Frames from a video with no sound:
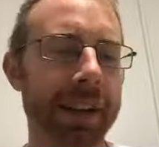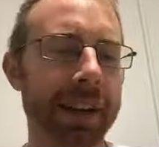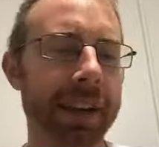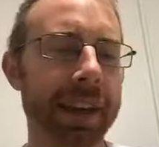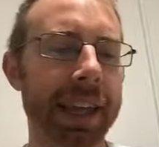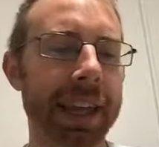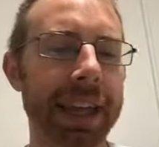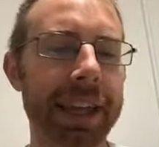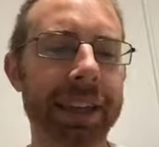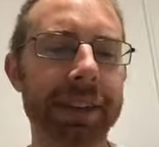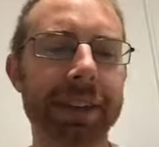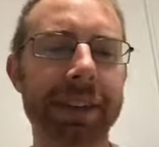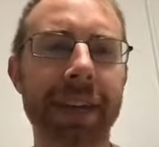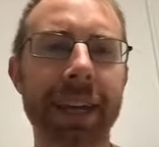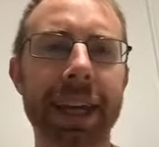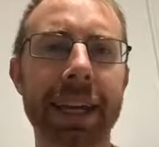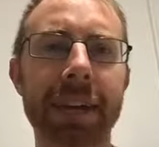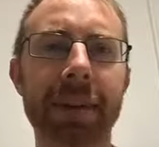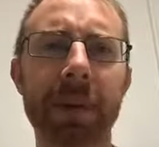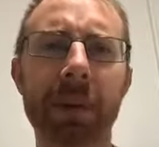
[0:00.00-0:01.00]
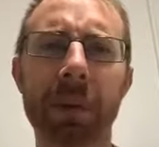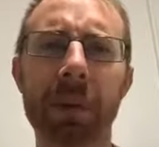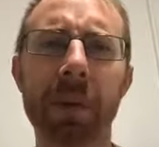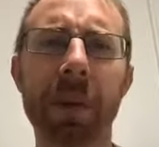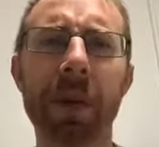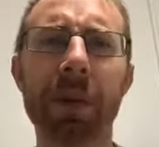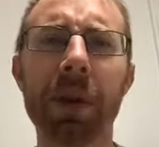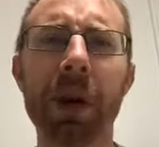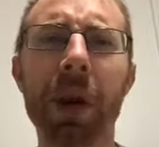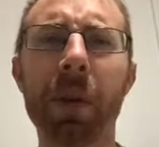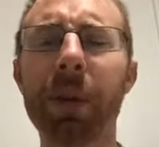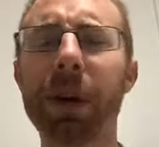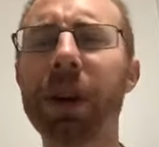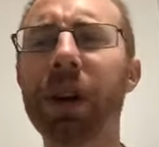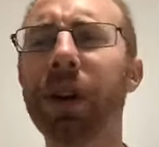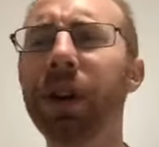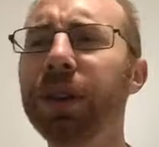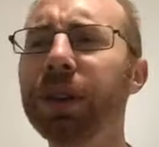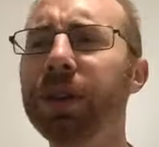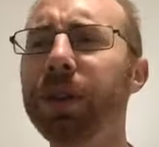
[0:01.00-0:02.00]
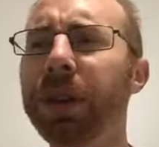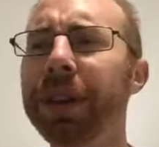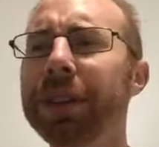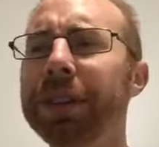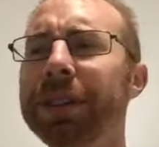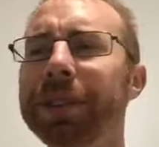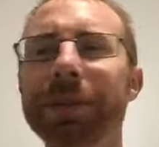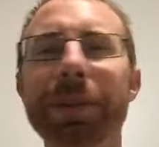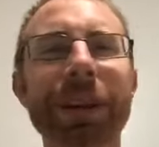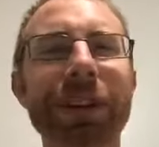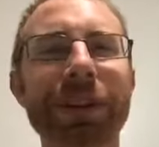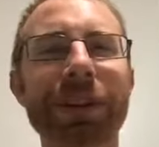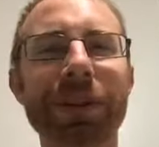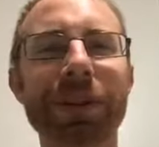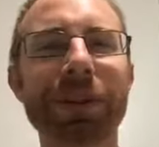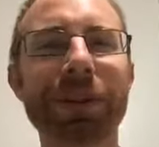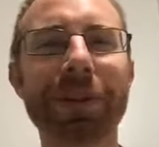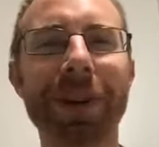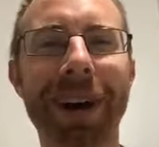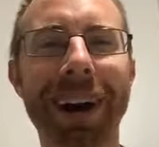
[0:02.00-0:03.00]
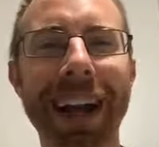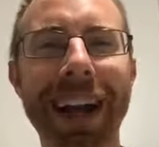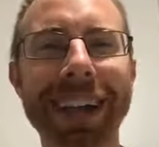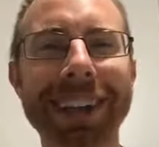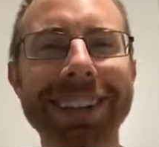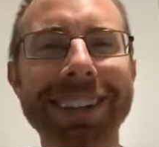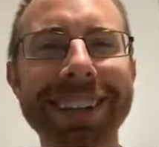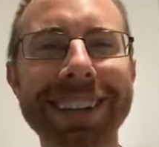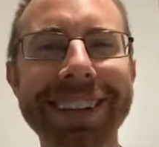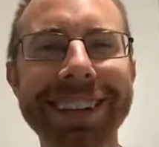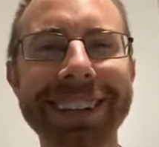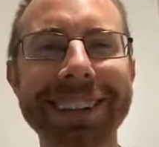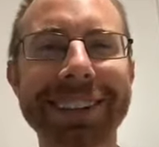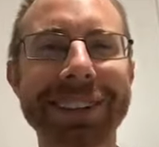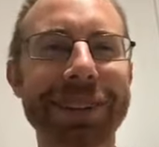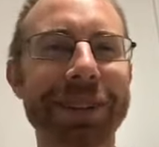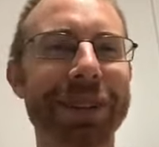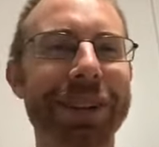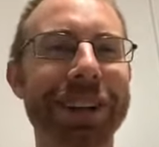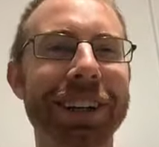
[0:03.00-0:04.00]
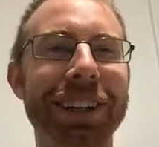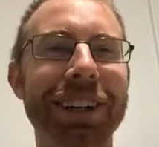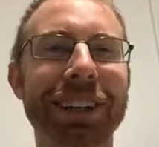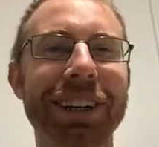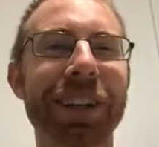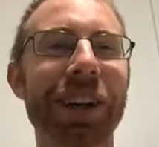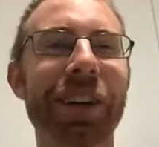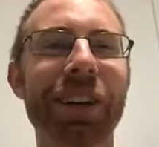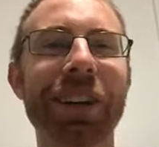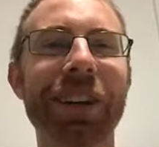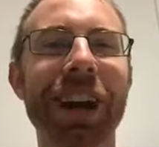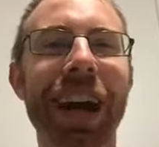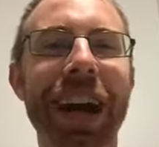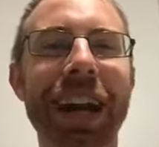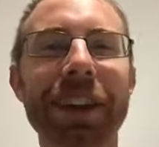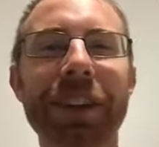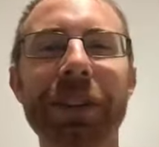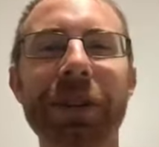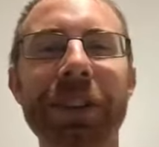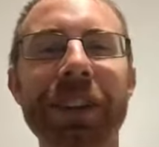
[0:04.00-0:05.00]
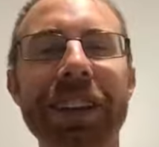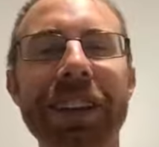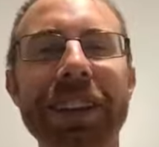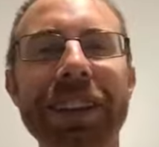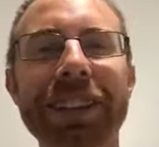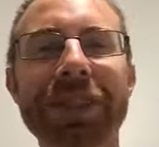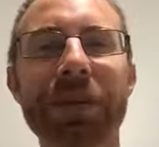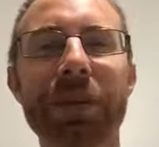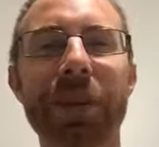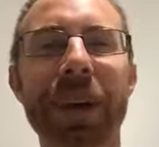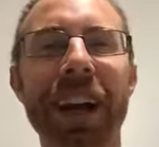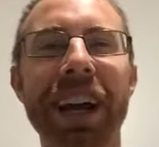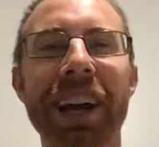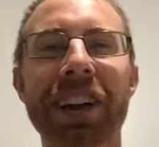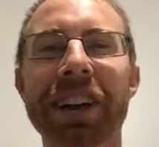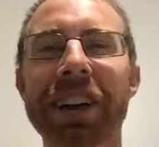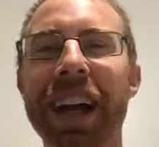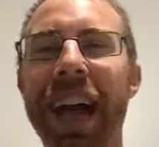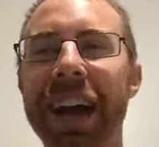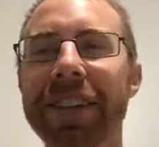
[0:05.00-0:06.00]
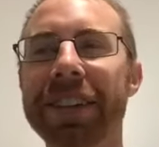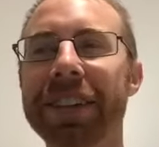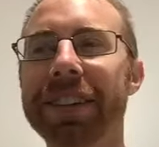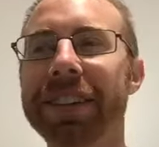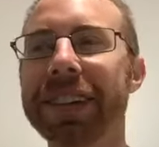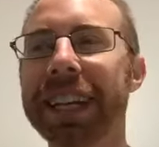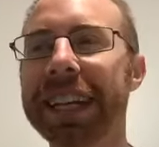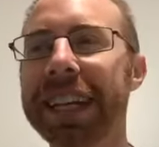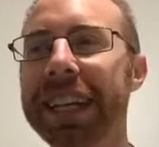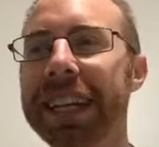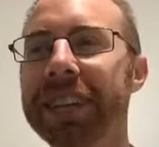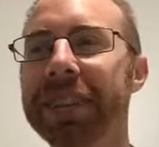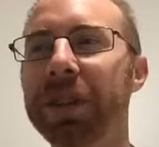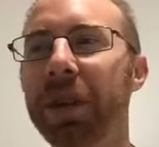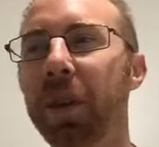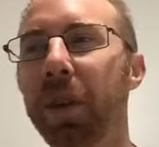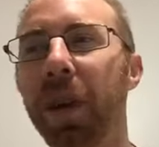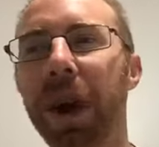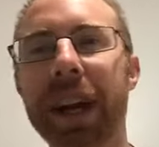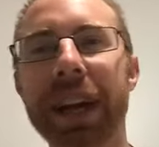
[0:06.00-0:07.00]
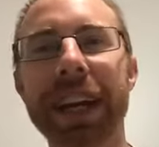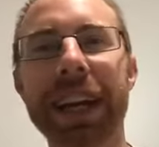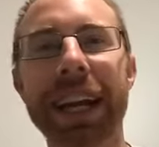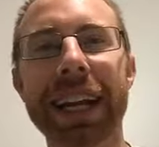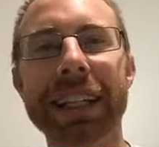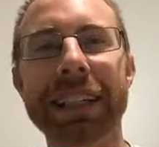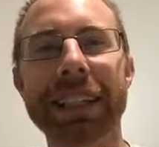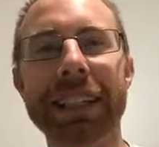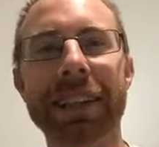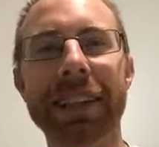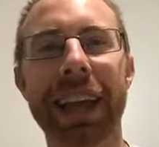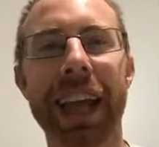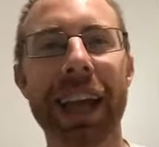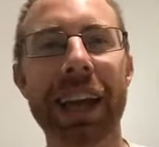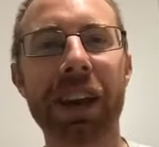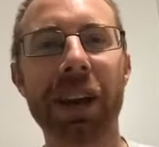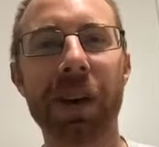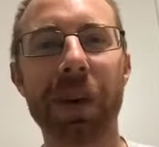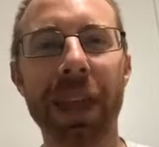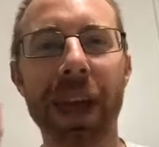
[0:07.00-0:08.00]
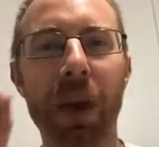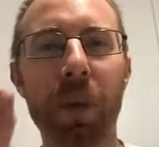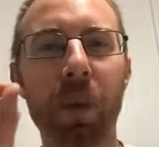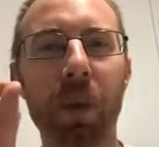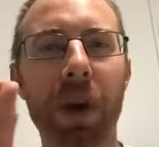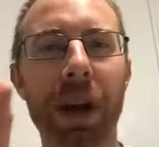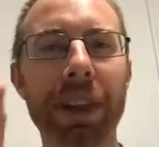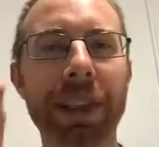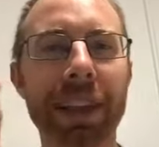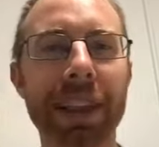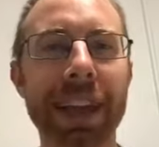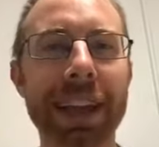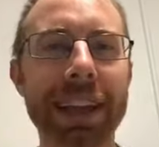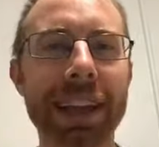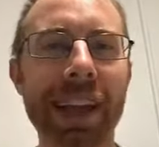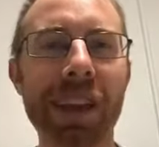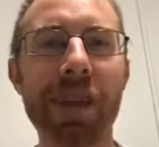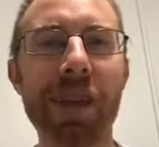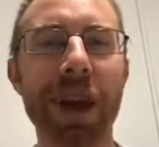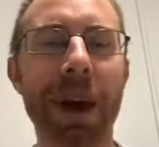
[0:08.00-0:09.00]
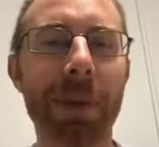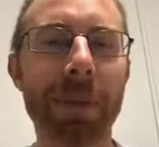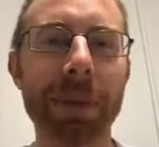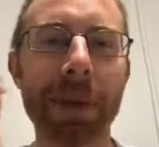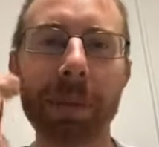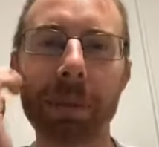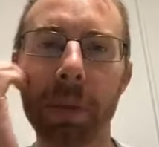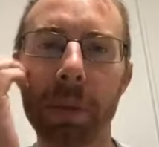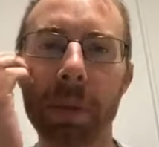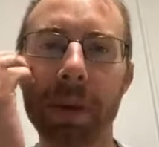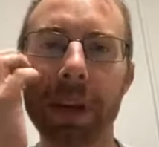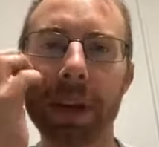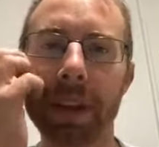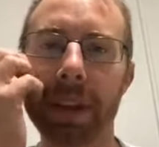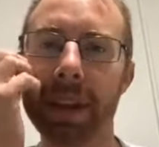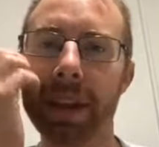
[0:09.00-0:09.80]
things, like, well, no one knows what a spiritual smartass is, or you got to do it this way, or you have to stick into one niche and know that one thing that you help people with.